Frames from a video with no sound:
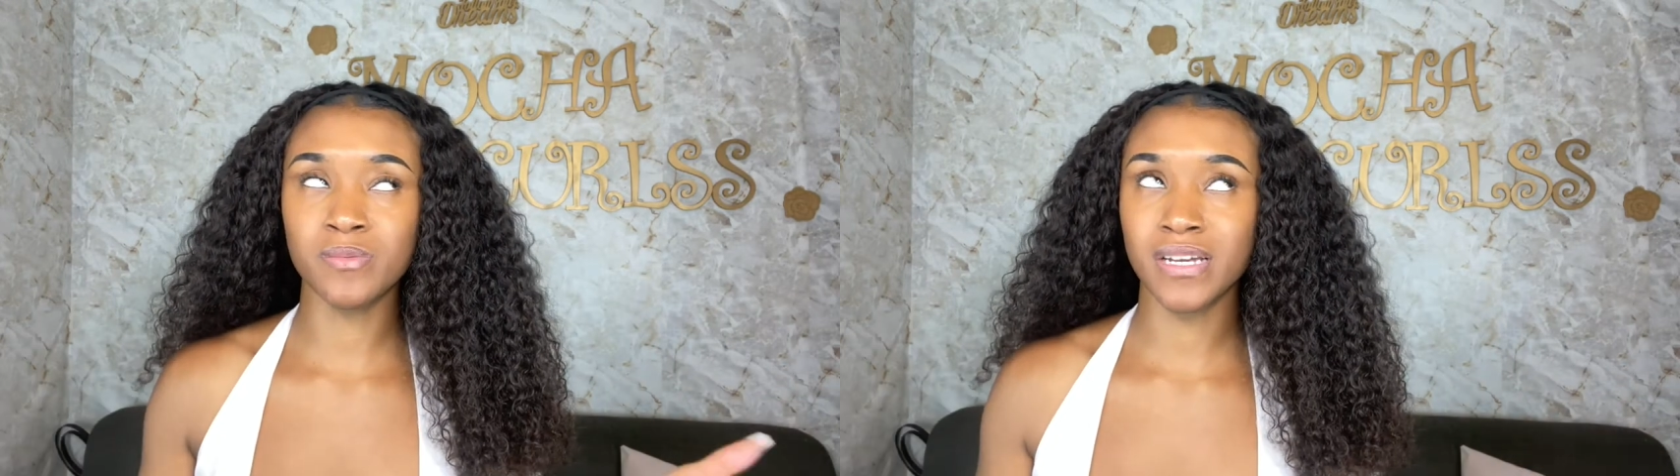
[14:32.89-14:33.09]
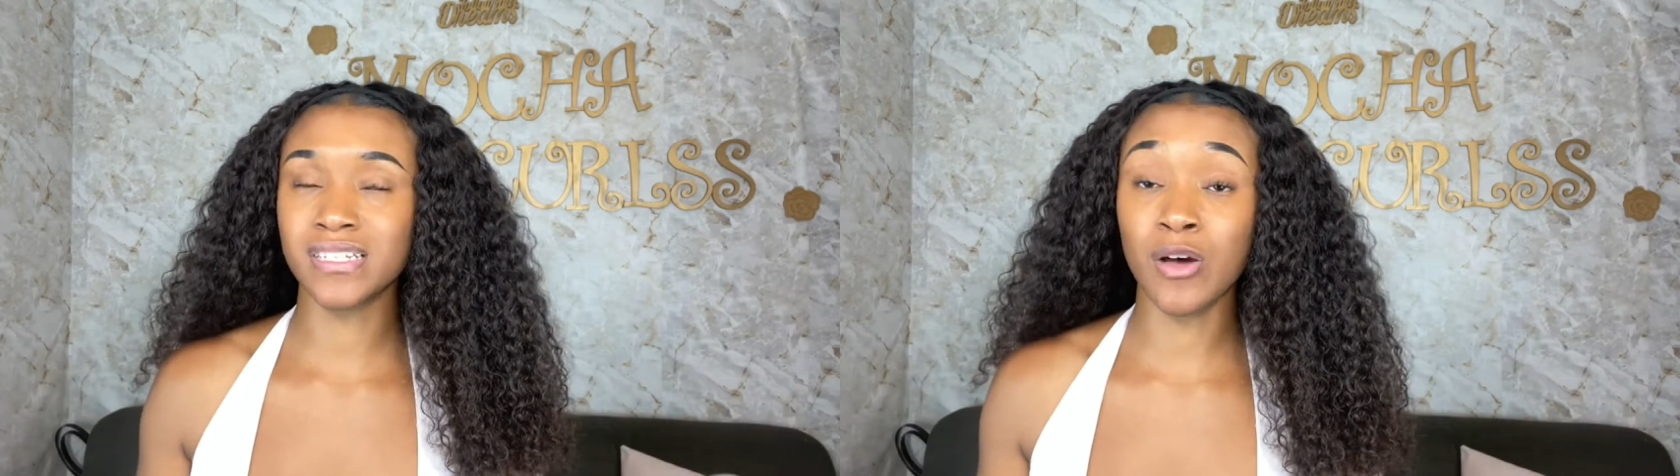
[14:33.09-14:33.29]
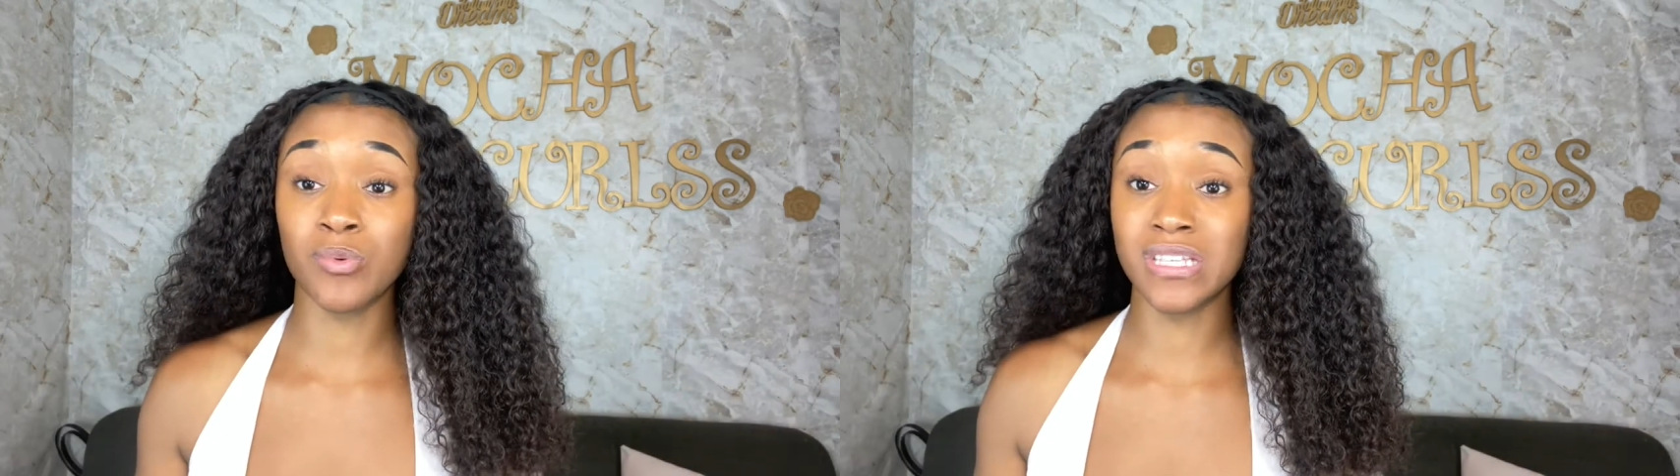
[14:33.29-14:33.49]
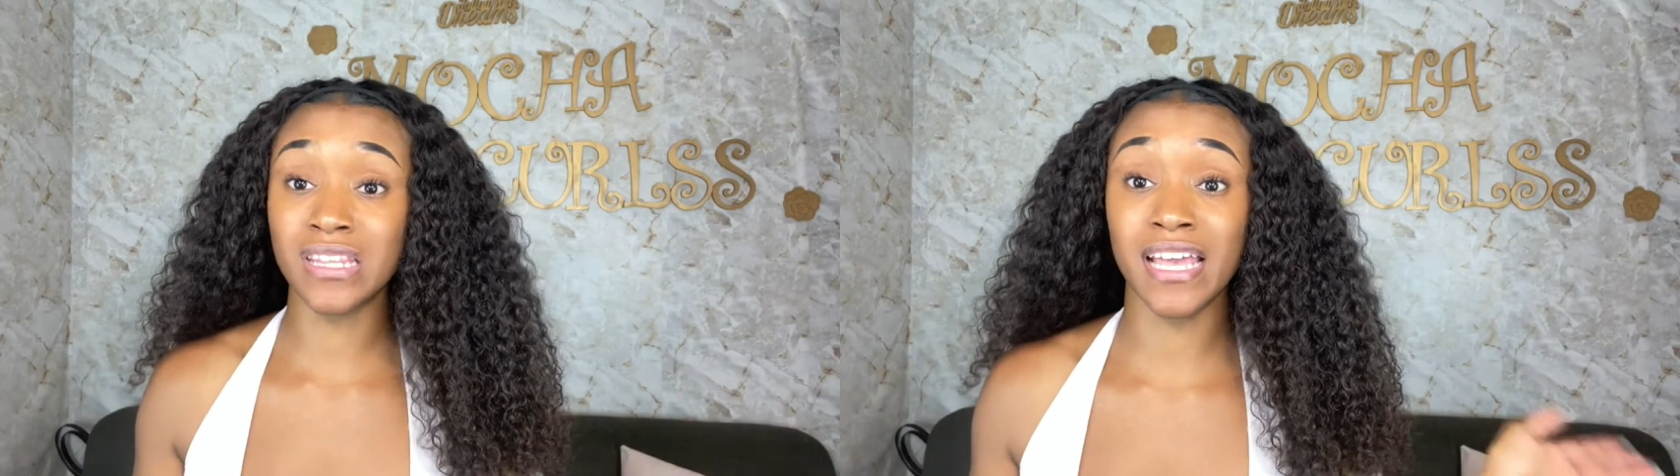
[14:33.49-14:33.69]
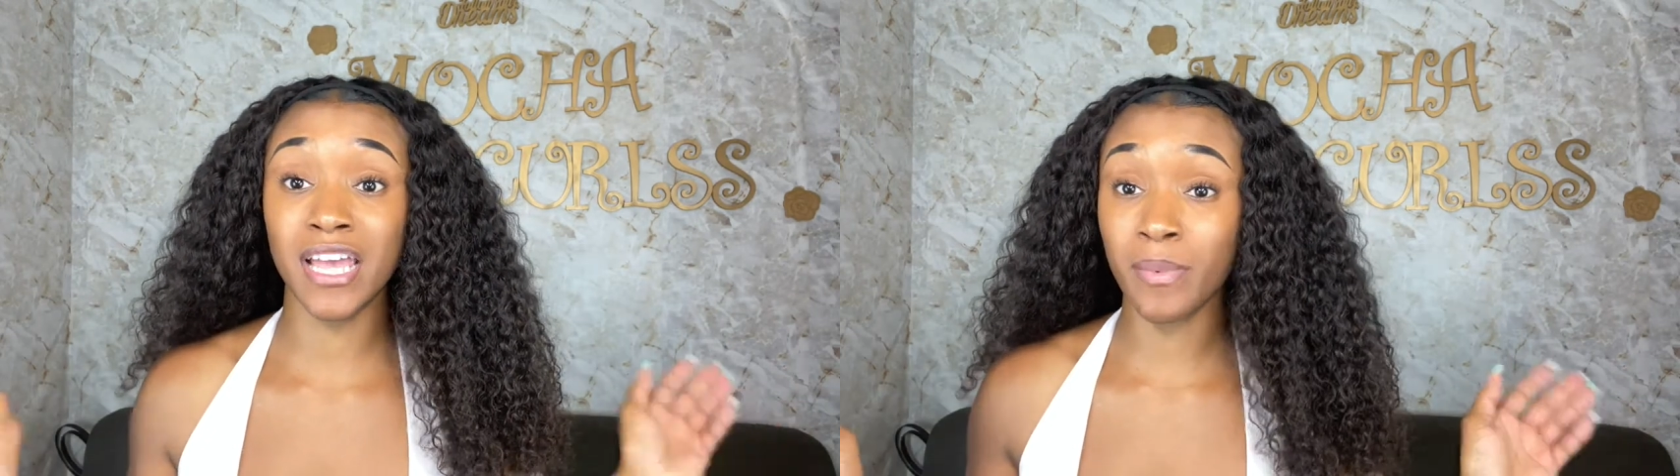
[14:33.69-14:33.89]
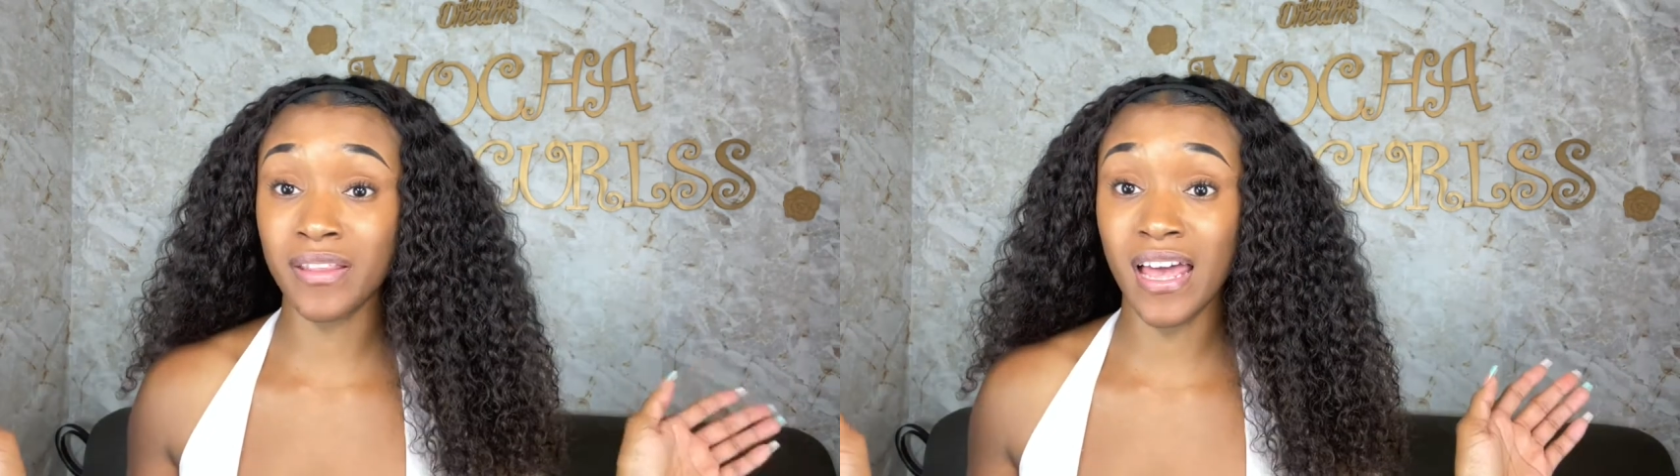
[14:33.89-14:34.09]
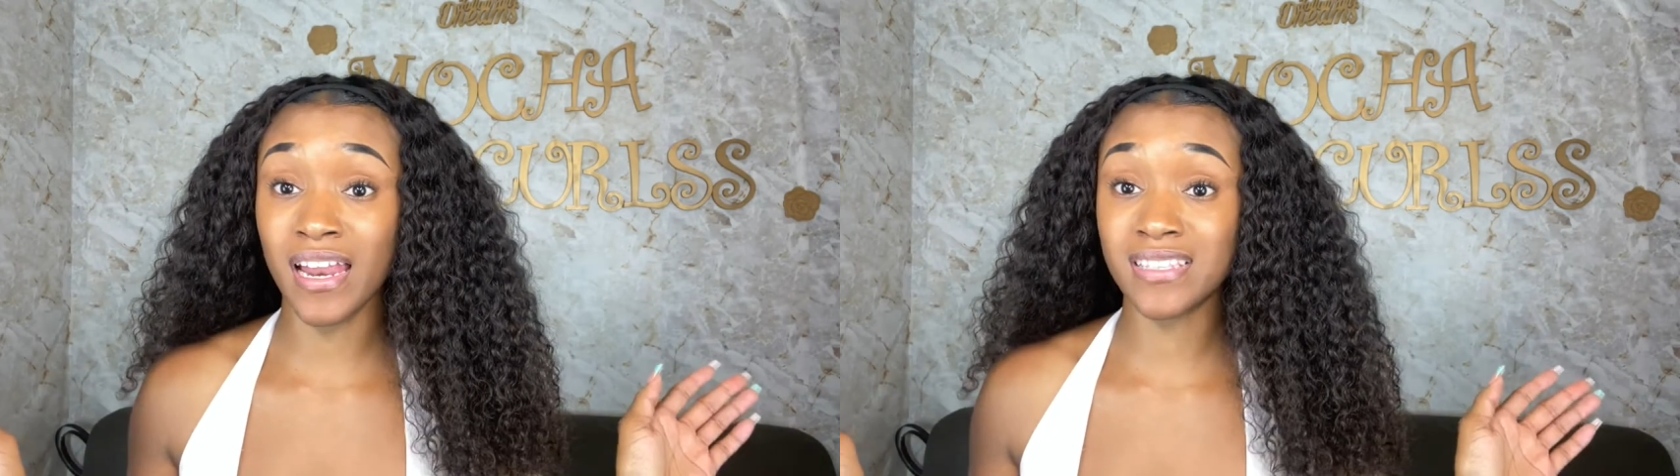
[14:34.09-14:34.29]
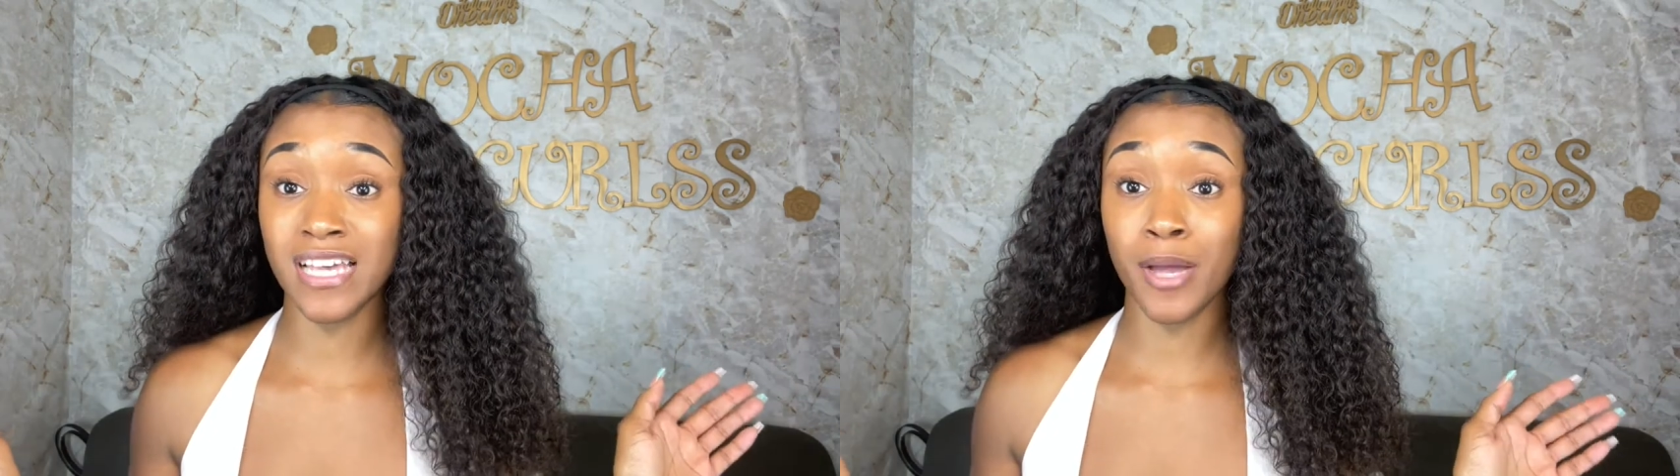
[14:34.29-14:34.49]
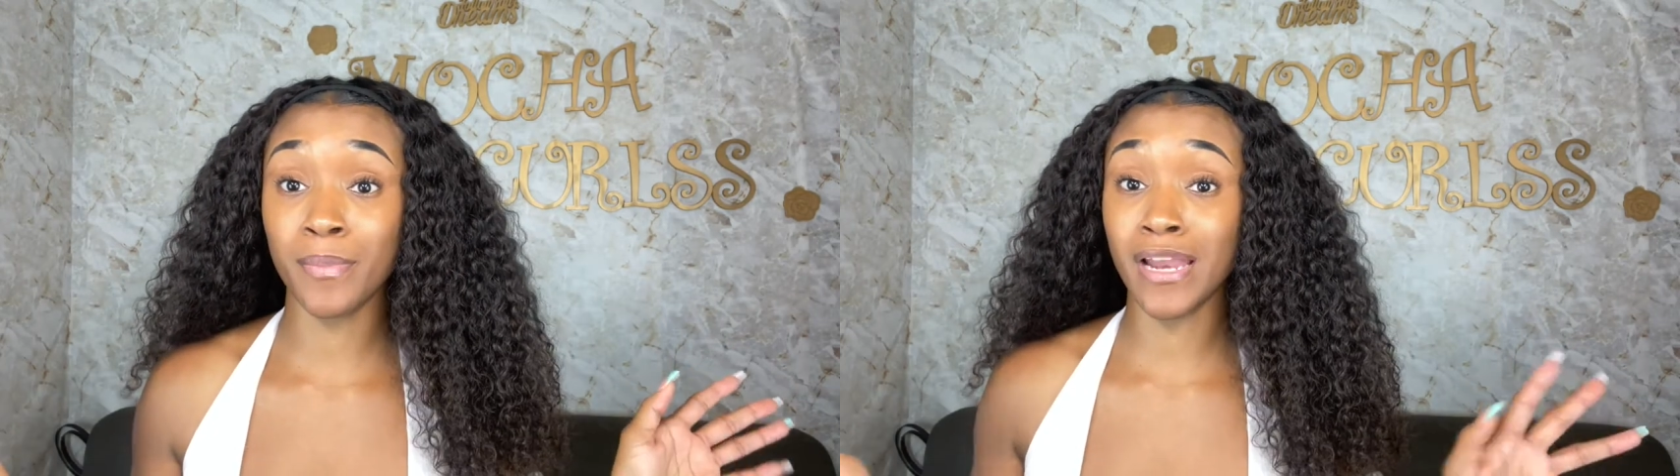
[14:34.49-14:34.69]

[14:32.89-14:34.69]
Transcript: because I wasn't thinking about that at the time,